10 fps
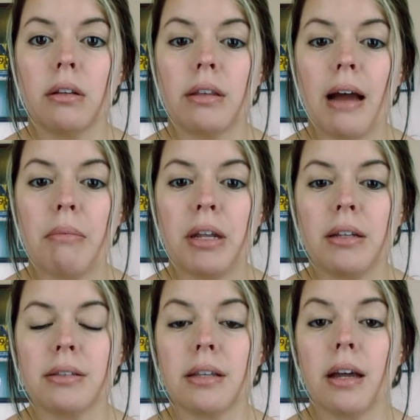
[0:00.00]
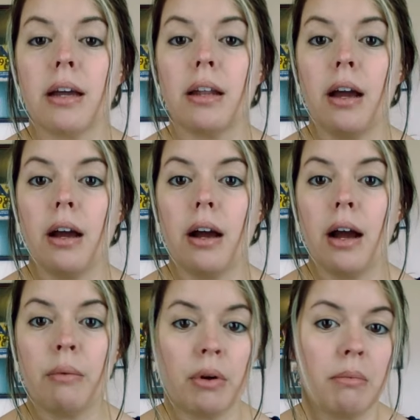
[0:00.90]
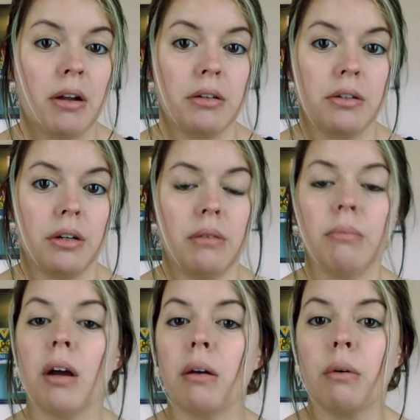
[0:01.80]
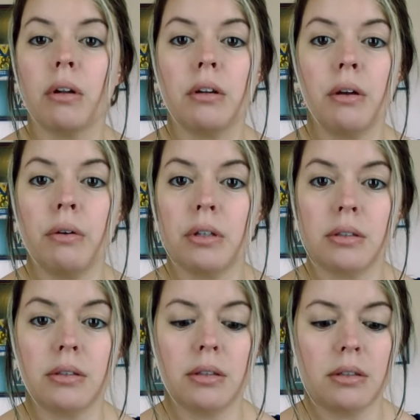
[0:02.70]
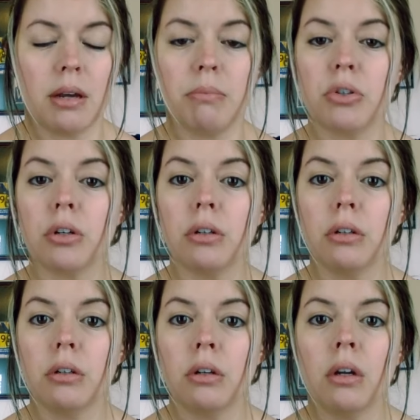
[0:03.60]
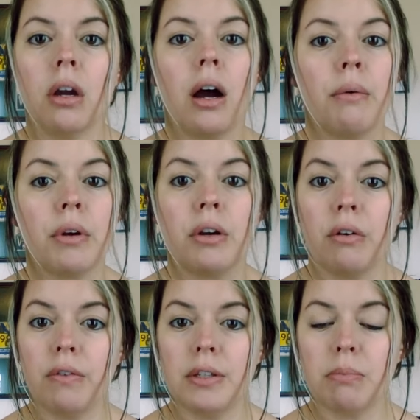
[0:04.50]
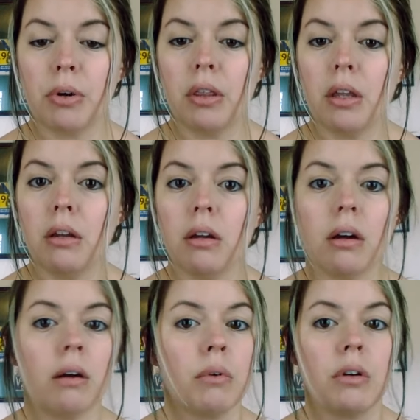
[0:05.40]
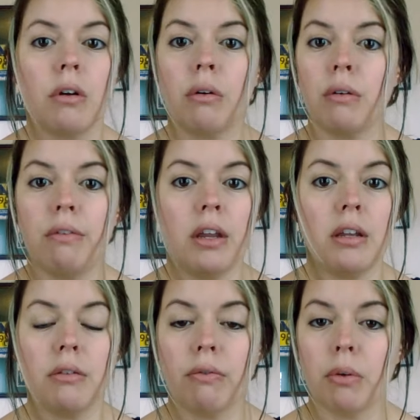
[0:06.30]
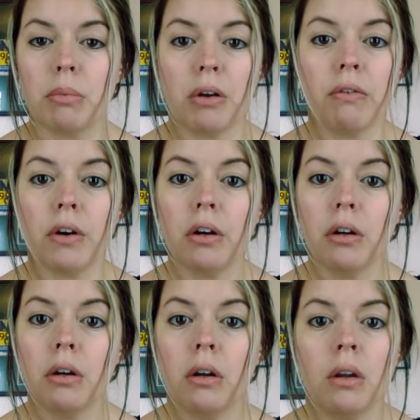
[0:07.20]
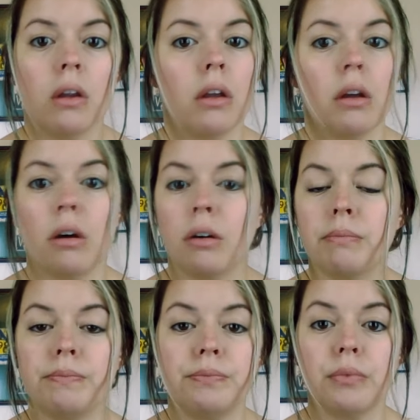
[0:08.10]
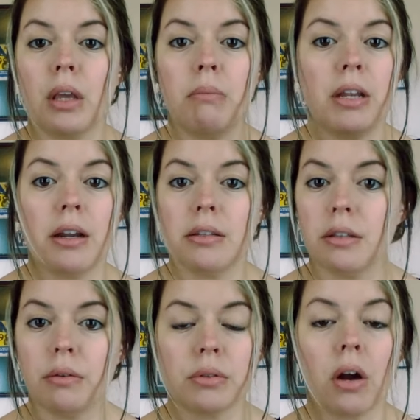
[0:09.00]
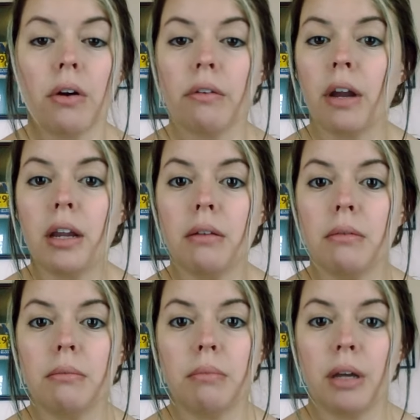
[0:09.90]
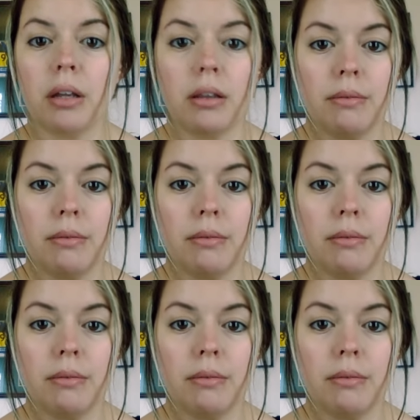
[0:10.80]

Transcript: that being said, I want to monitor him. I want to know his temperature. I want to know if he's breathing. I want to know if he's flipped over. It'd be nice to know his heart rate, but